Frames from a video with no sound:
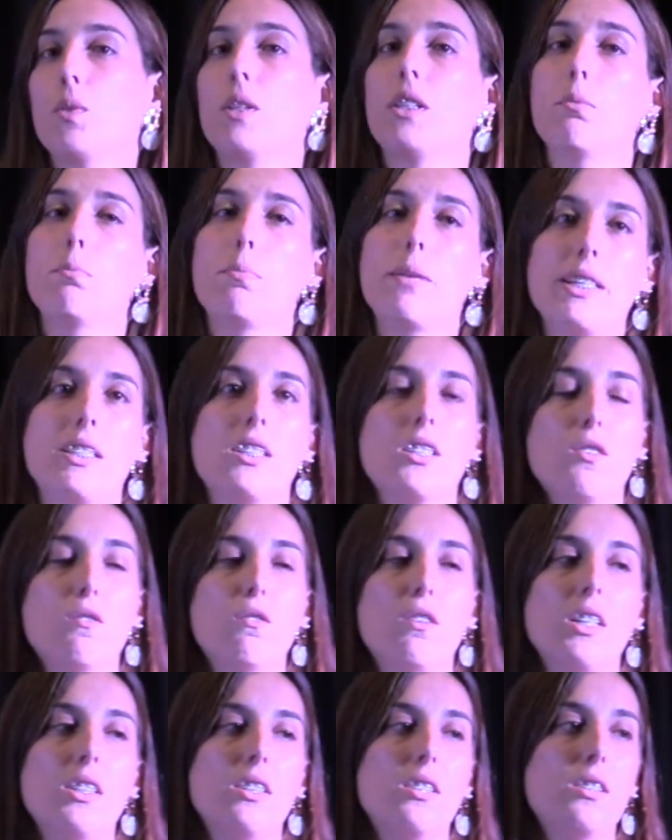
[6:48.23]
with the best
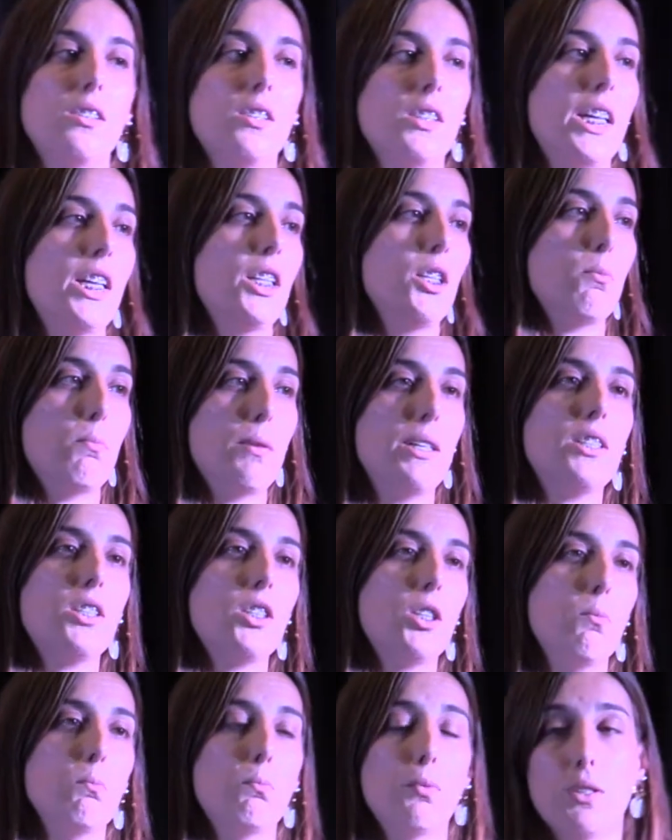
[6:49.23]
advisors and the
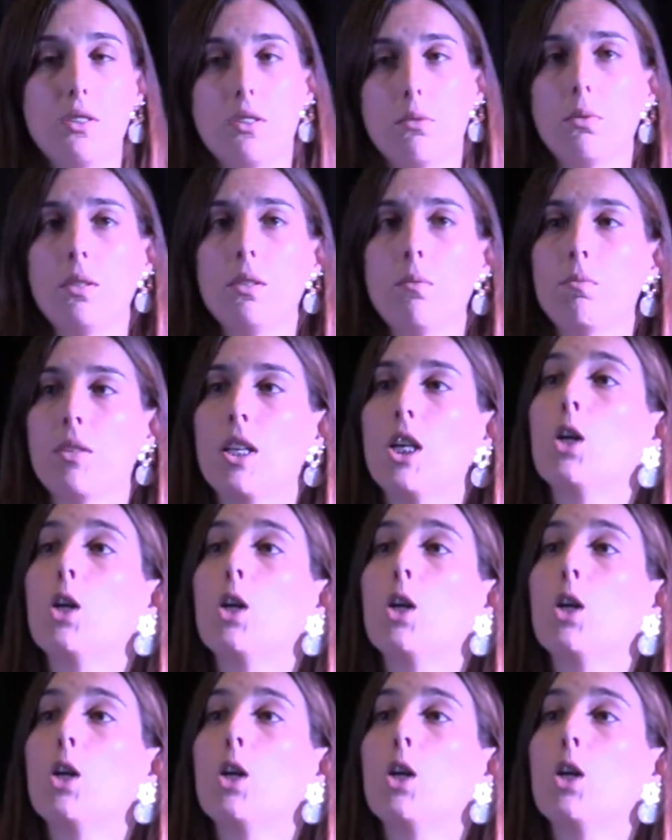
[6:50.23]
best team possible.